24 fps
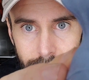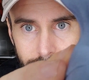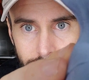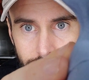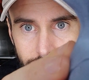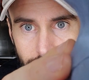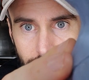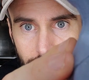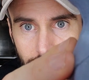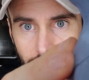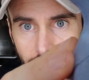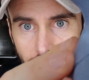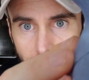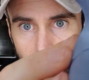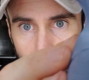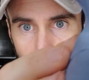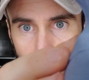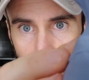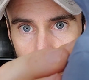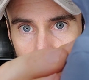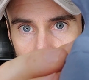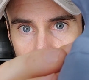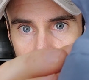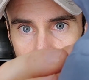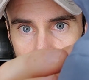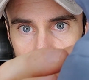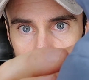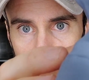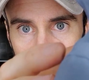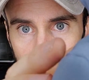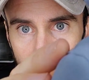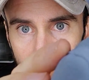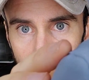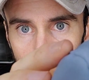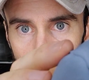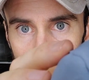so like a lot of little
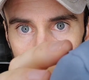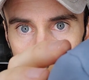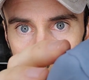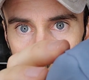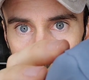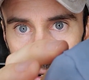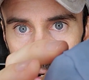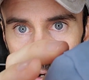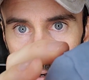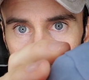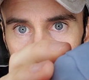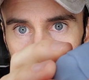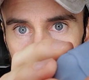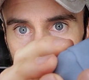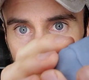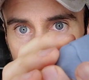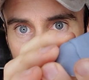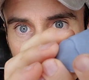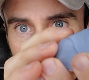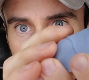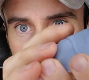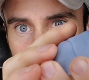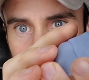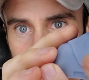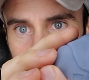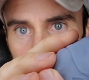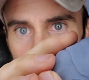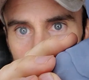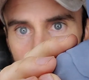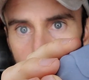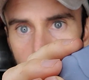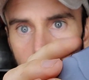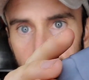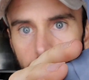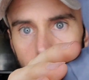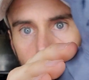detail came out on there. This isn't
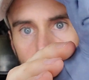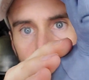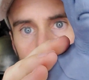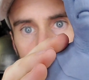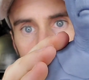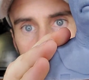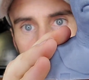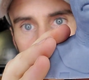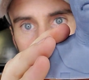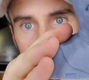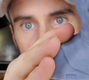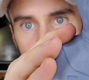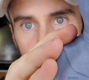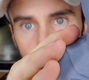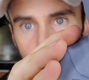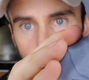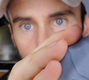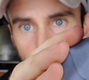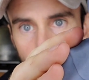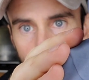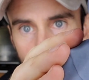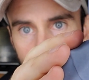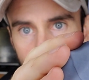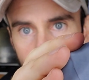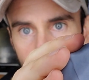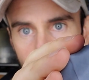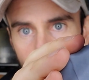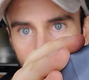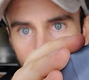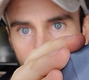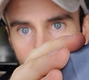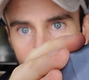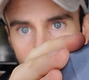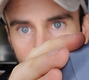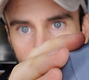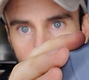the, let me see if I can get focus. There
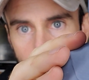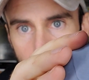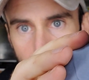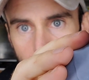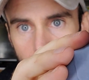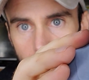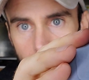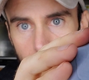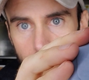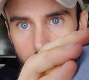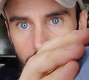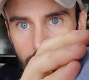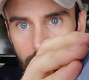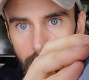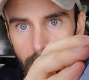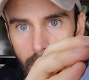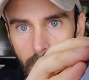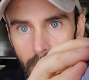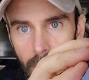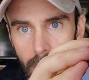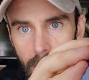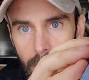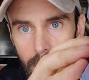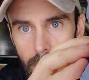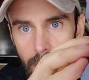we go. How's that?